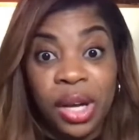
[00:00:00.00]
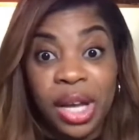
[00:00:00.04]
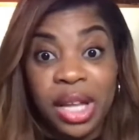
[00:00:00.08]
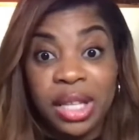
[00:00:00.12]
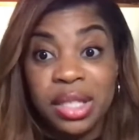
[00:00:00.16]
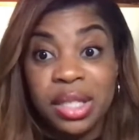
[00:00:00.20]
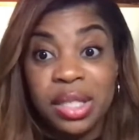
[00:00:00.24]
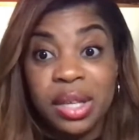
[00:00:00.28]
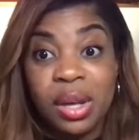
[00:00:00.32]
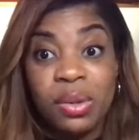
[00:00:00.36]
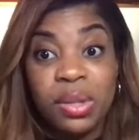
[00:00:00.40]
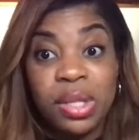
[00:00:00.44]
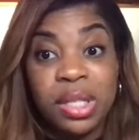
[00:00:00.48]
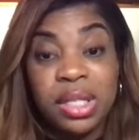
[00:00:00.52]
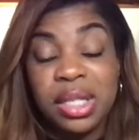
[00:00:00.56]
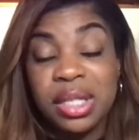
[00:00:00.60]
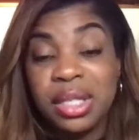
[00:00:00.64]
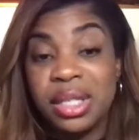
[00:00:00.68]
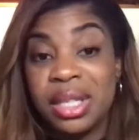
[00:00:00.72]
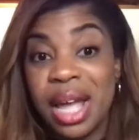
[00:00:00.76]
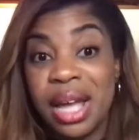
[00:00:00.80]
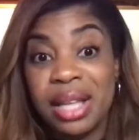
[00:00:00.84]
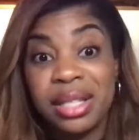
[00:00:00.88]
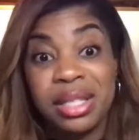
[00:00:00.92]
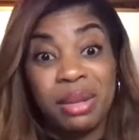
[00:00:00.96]
And so this is
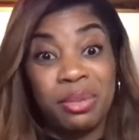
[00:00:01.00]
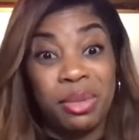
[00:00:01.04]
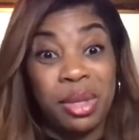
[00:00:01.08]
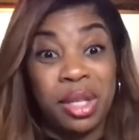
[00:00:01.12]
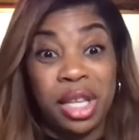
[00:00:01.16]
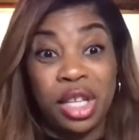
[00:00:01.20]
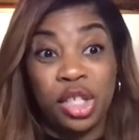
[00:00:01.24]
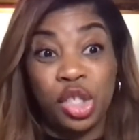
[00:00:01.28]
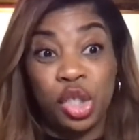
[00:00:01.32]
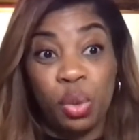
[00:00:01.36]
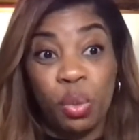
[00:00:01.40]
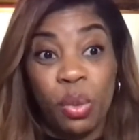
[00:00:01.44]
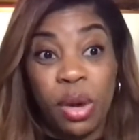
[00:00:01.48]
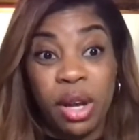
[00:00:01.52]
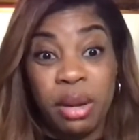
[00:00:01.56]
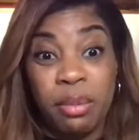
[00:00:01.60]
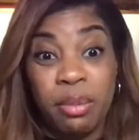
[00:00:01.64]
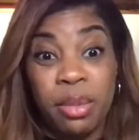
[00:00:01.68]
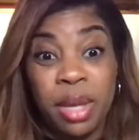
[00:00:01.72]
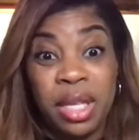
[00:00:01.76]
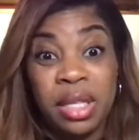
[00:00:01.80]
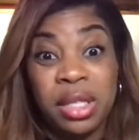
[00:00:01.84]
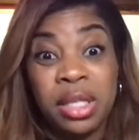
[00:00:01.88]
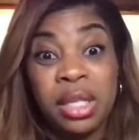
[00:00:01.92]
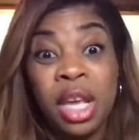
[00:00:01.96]
not something that you want to
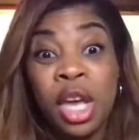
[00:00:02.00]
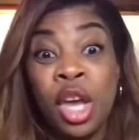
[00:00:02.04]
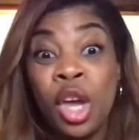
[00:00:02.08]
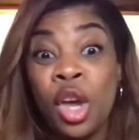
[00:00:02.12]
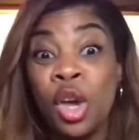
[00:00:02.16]
miss.